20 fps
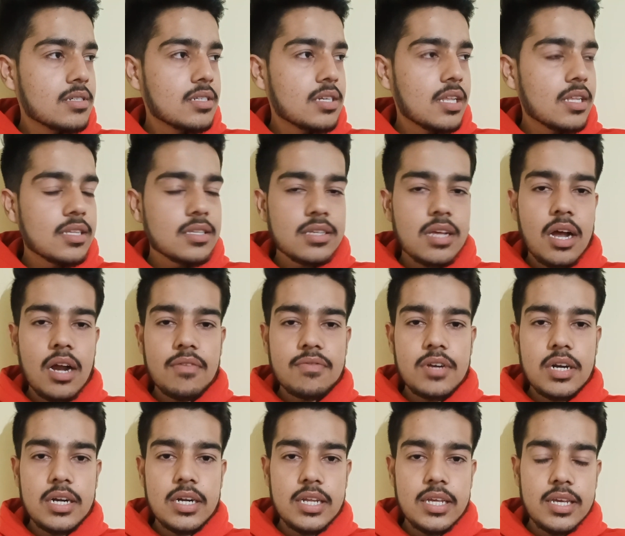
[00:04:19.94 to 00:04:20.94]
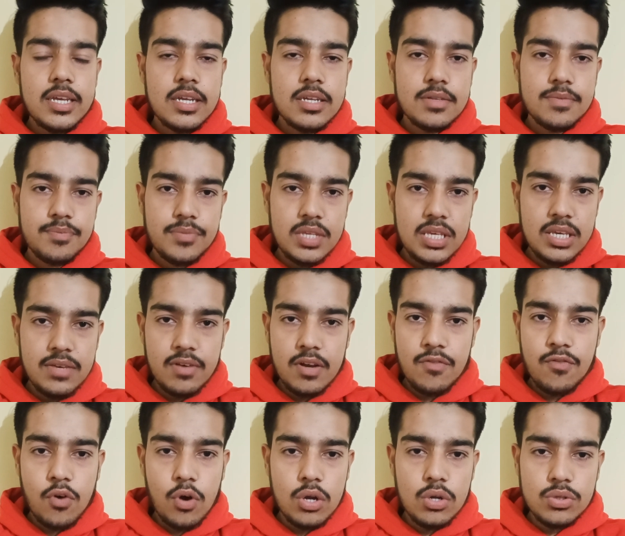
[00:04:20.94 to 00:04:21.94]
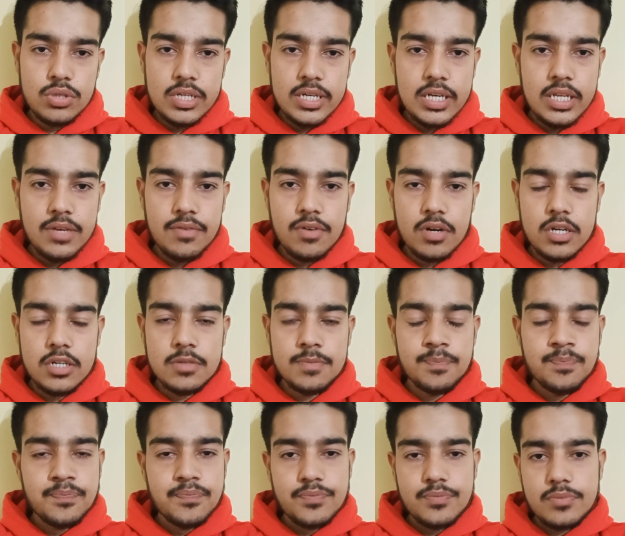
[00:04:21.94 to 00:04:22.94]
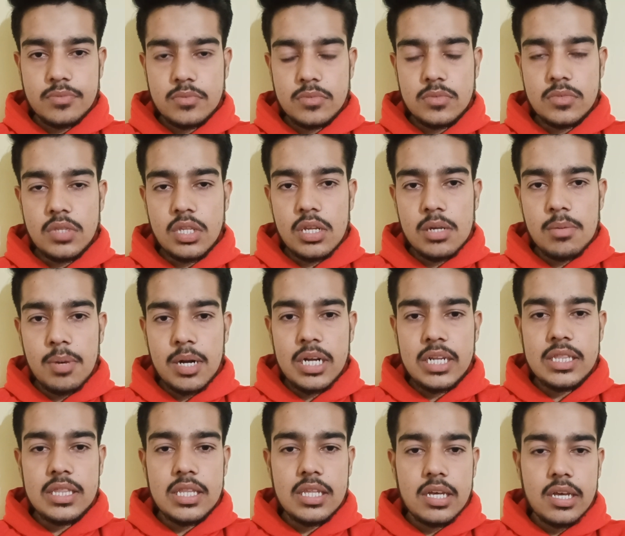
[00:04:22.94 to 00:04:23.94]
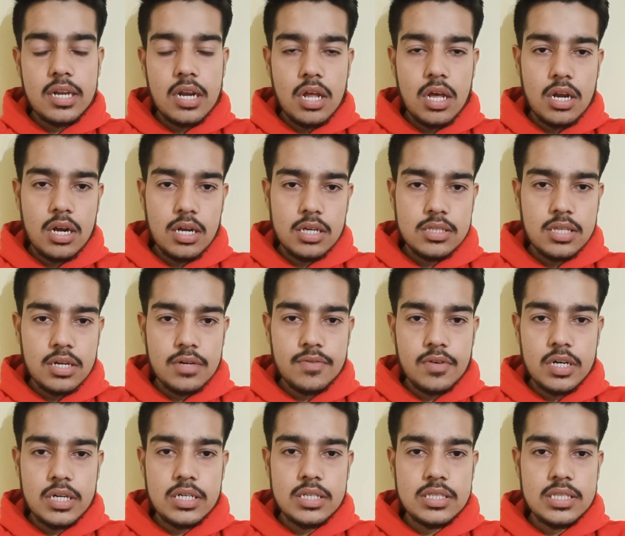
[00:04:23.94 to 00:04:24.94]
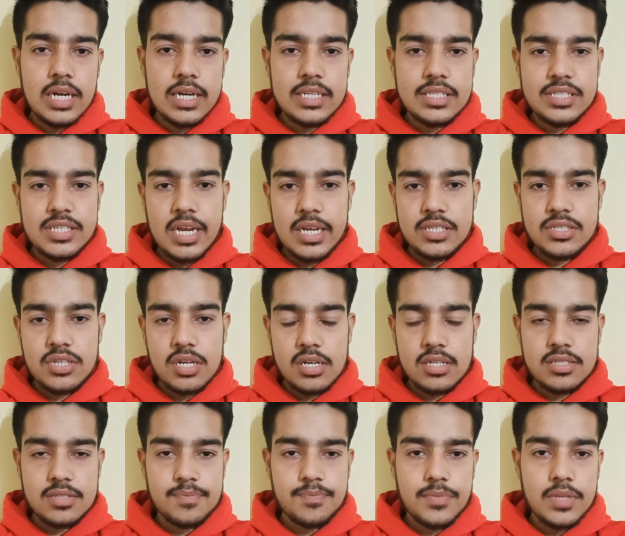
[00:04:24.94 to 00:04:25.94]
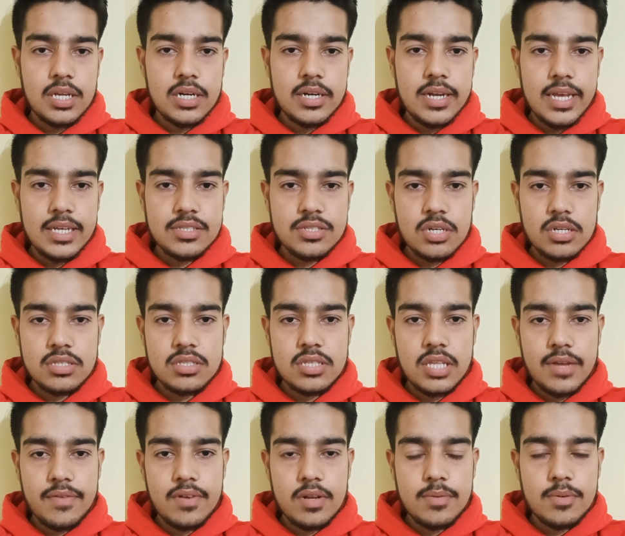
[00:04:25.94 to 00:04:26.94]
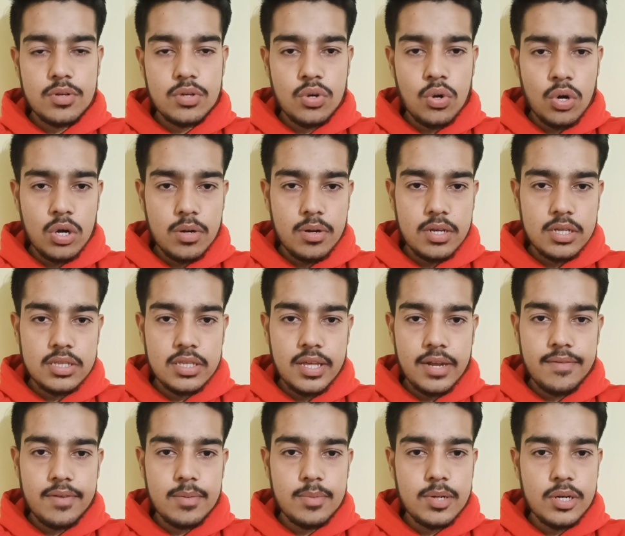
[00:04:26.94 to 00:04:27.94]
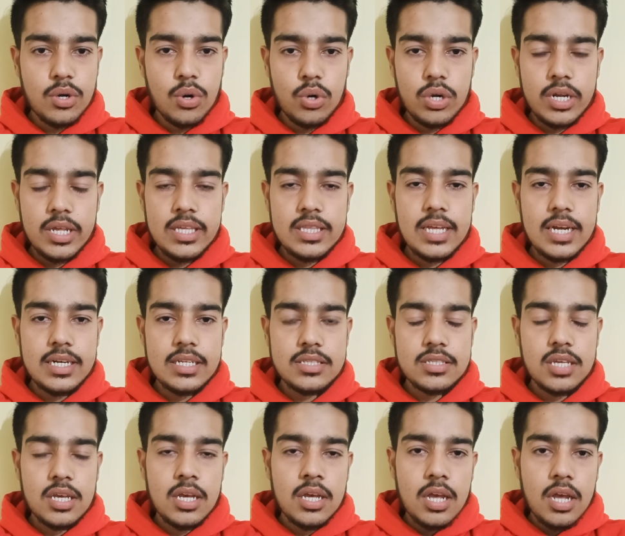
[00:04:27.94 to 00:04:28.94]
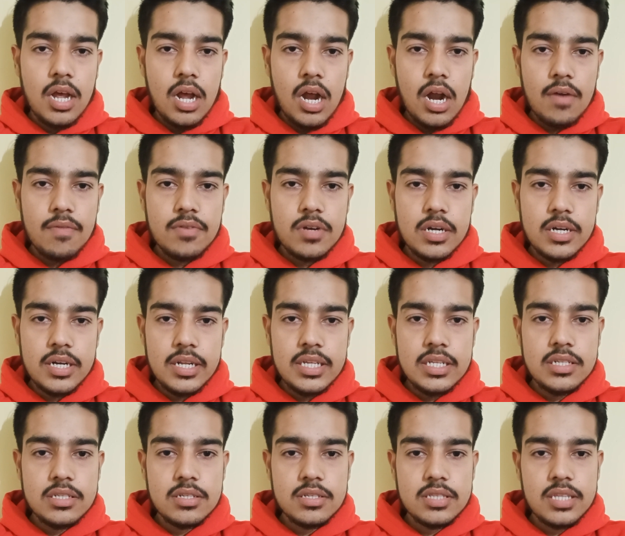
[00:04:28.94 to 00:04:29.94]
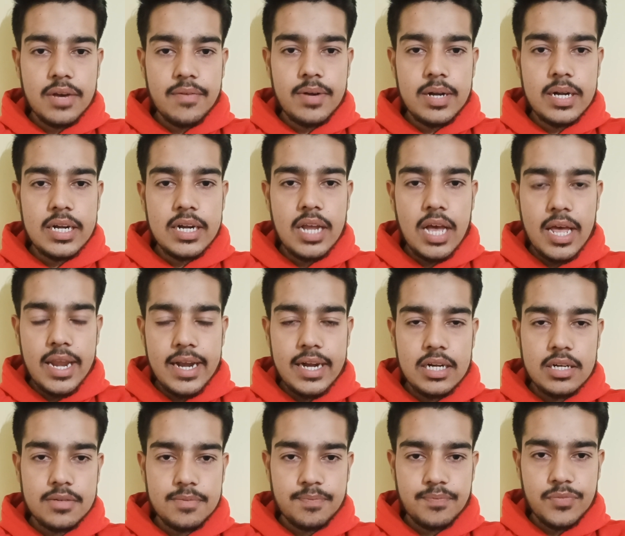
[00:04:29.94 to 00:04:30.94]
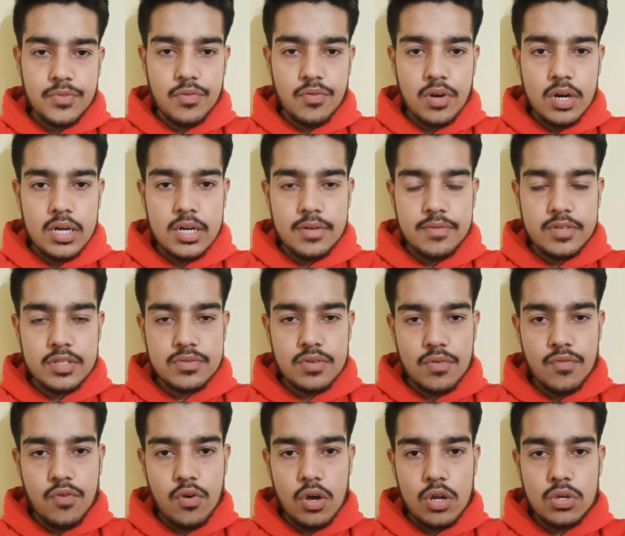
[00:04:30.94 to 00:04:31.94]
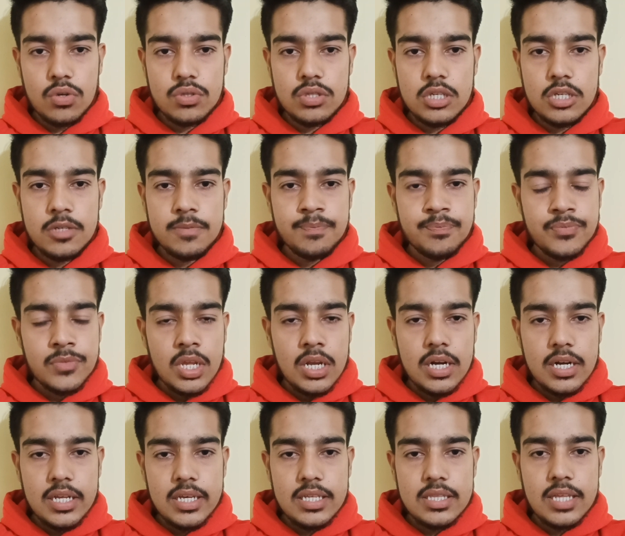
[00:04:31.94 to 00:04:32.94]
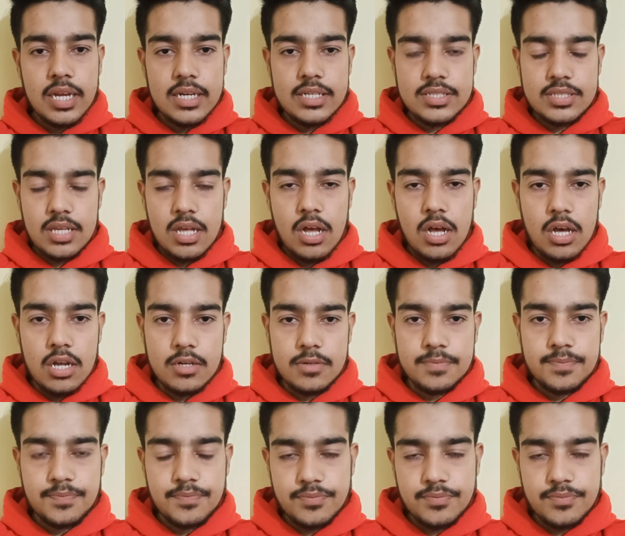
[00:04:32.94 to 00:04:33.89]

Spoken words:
that is after t, e will follow the t word. But in our other word, that is dexterous, in dexterous there will be no t, that is after t there will be direct word which will follow the t, that is r.